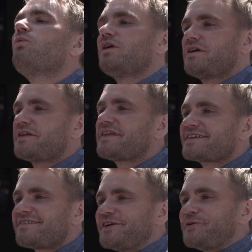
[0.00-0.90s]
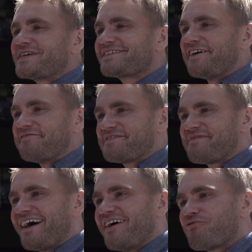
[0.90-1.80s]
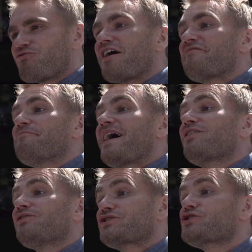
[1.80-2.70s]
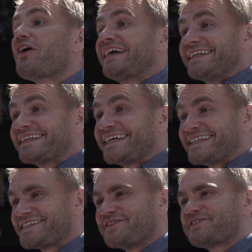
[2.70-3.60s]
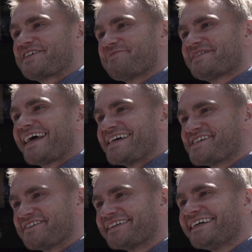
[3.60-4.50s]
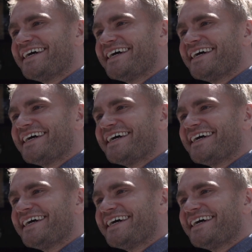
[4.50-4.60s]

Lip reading: One of the things I always loved about arriving back on the train into Nottingham Station